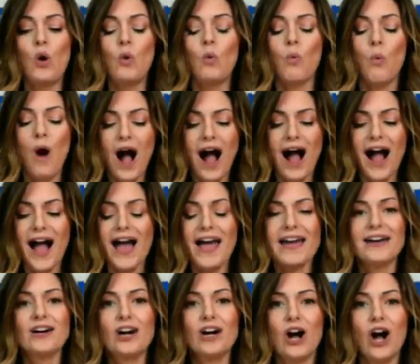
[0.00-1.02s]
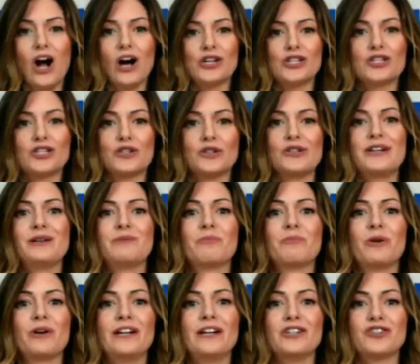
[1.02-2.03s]
Why are screen
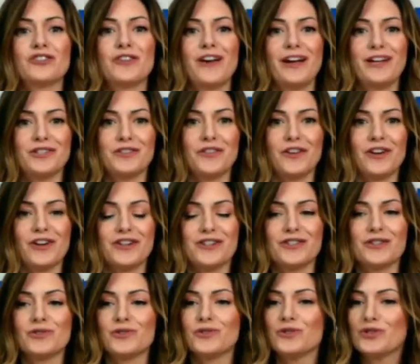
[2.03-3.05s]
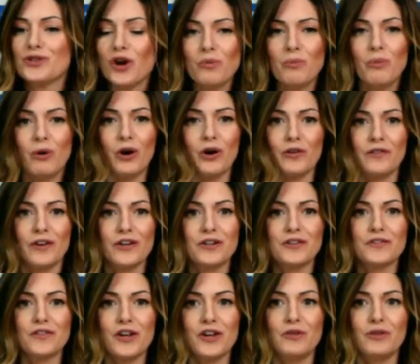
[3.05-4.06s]
printed transfers so perfect
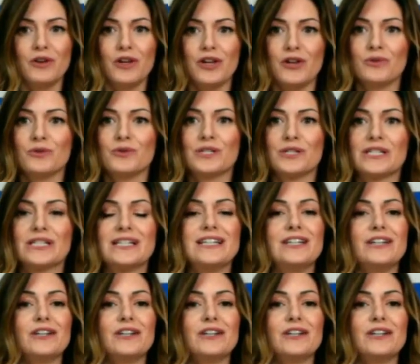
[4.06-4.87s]
for you to use?